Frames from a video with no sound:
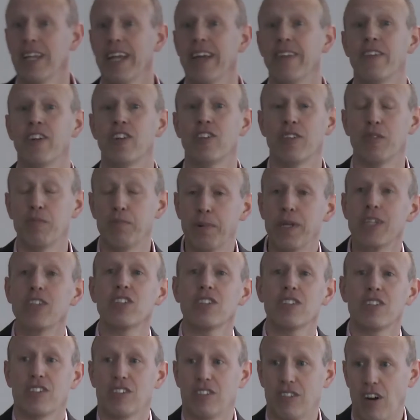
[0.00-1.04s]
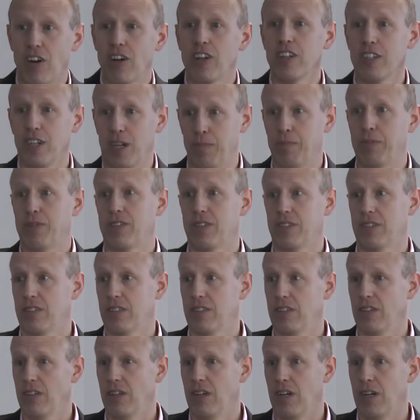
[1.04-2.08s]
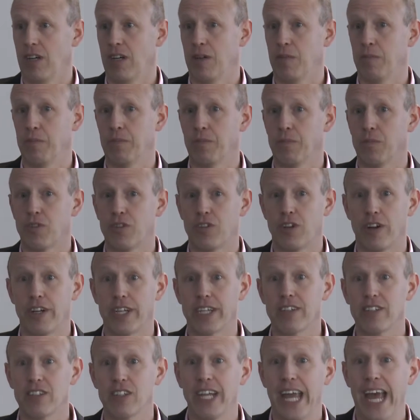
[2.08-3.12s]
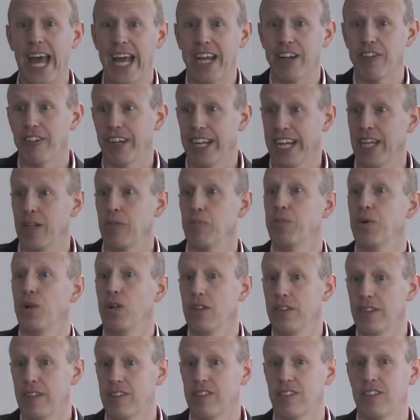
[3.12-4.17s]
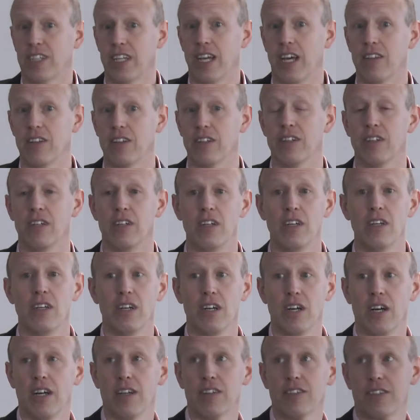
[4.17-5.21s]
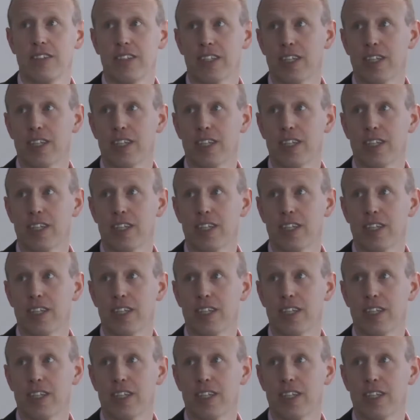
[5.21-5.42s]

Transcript: and there's a bunch of startups starting to aggregate and pull this together so that